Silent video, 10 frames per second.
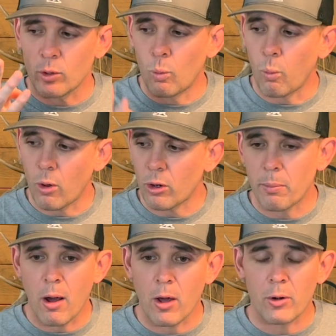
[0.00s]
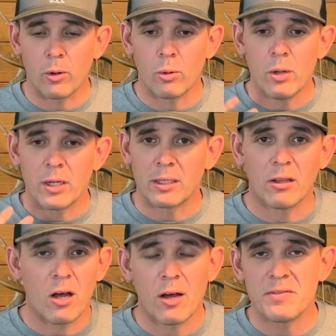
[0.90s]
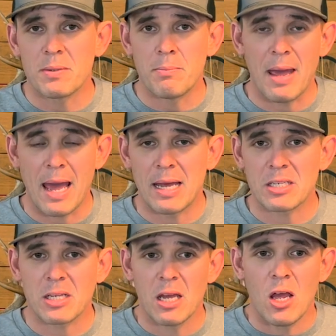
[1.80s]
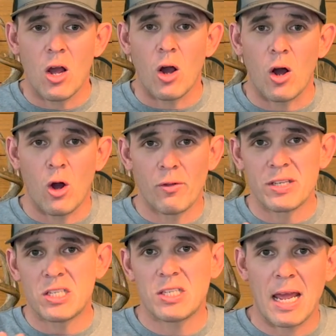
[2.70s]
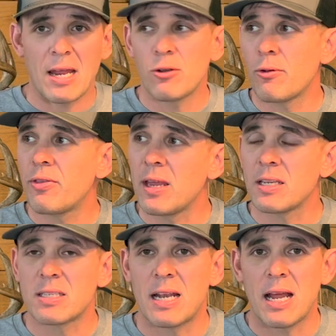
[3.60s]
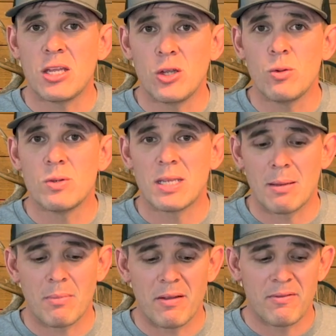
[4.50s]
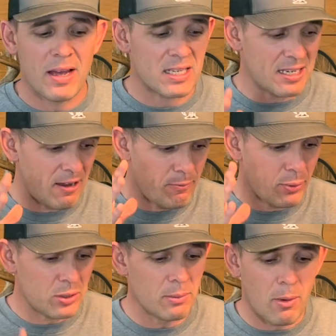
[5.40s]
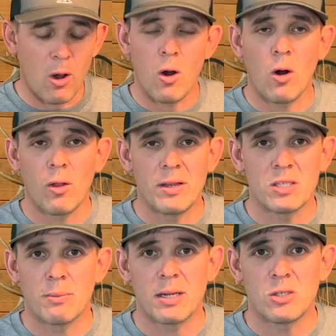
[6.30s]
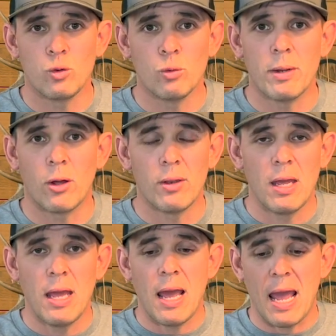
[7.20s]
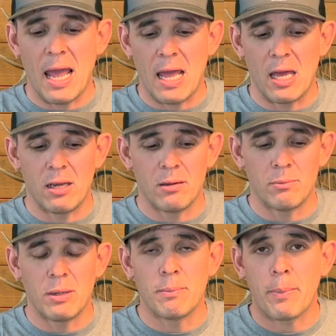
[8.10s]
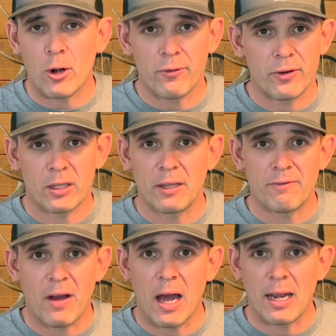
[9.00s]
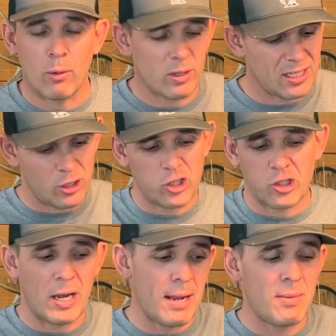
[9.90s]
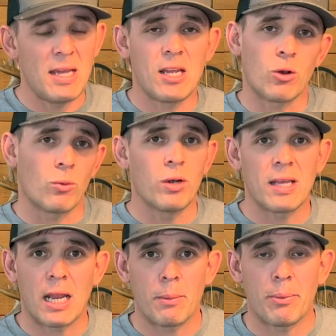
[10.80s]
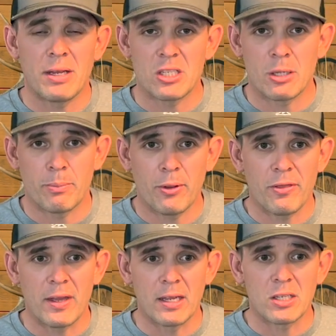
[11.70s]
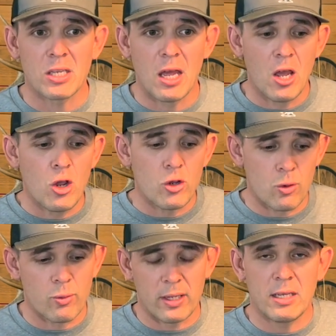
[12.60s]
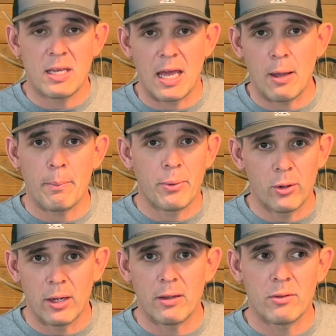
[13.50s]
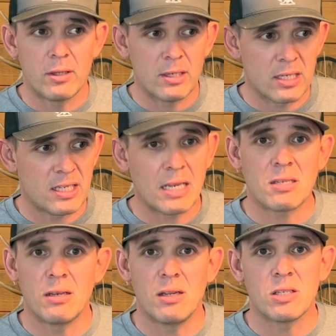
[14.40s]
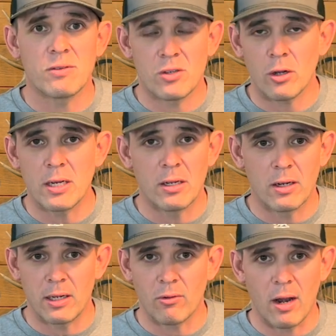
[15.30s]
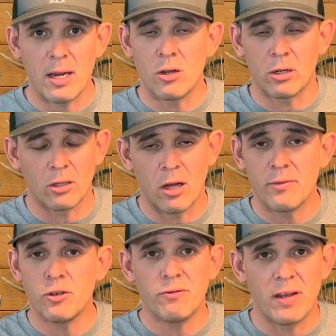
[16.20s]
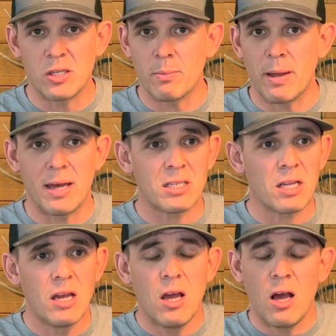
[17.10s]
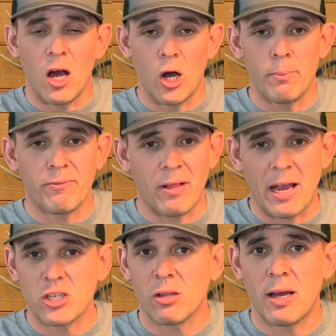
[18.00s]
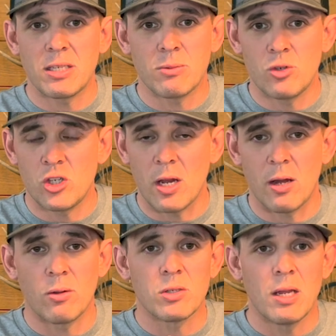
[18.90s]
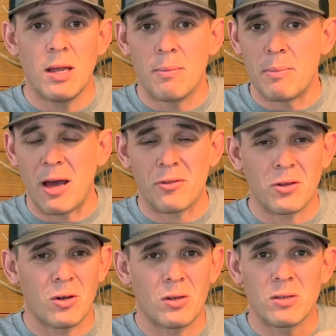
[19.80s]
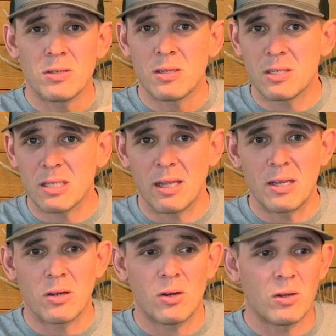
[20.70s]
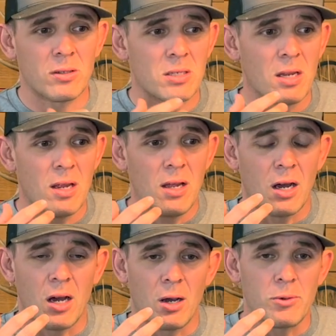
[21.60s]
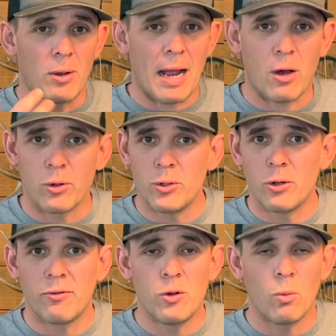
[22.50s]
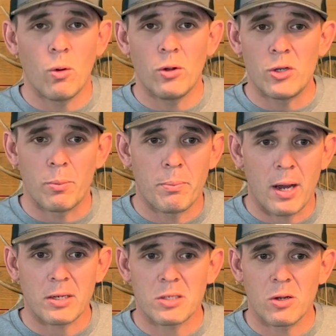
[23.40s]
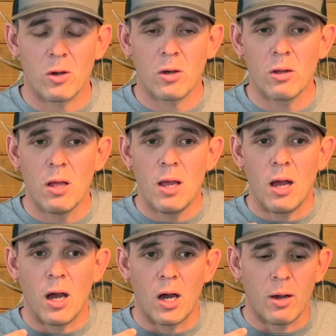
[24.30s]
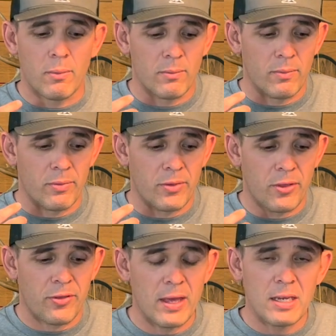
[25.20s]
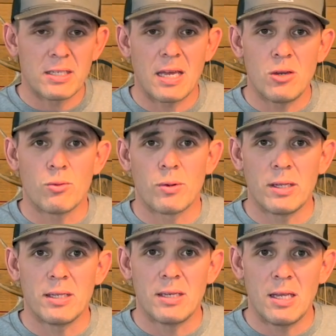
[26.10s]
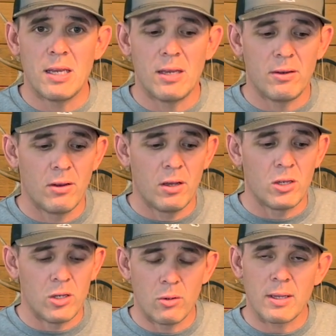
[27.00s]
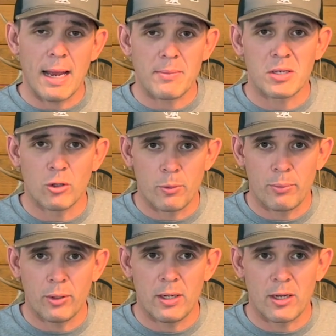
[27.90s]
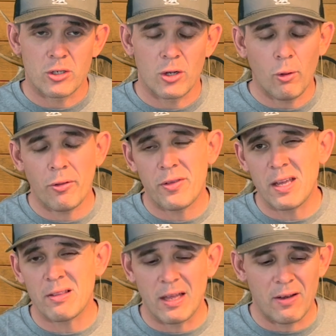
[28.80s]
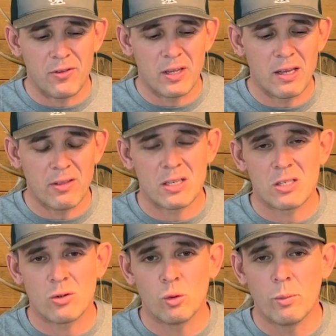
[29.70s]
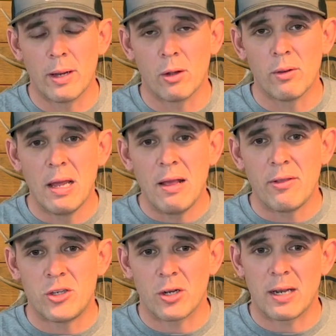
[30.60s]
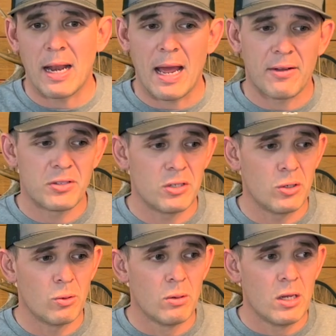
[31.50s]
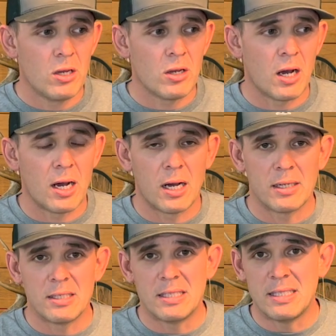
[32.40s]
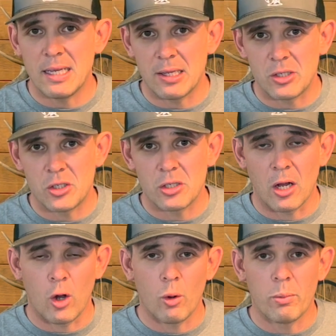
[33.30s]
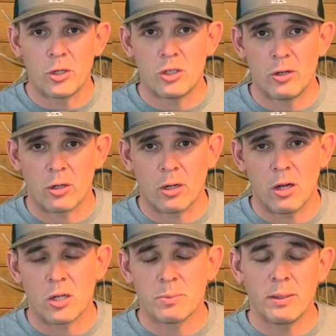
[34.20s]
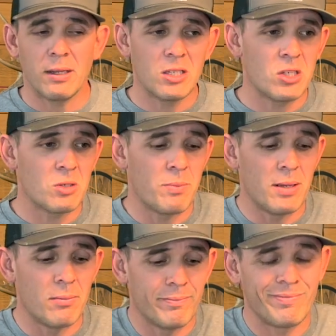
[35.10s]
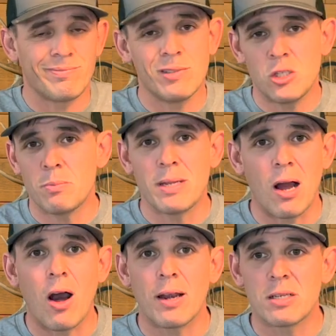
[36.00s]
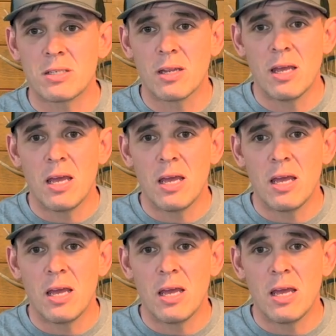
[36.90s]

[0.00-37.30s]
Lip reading: water bottle, gloves, mask, all the standard things that I use in my vest. And I've put them all into my tool belt and been perfectly fine. I wasn't cramming or running out of place to put things. You really can put the necessities of turkey hunting, right? Your gloves, your face mask, flashlight, some shells, mouth calls, slate calls, your owl hooter if you want, your box call, the things that you really need, you can absolutely put in here. So don't think that if you get this tool belt that you're going to have to ditch a whole bunch of your calls. But let's just be honest.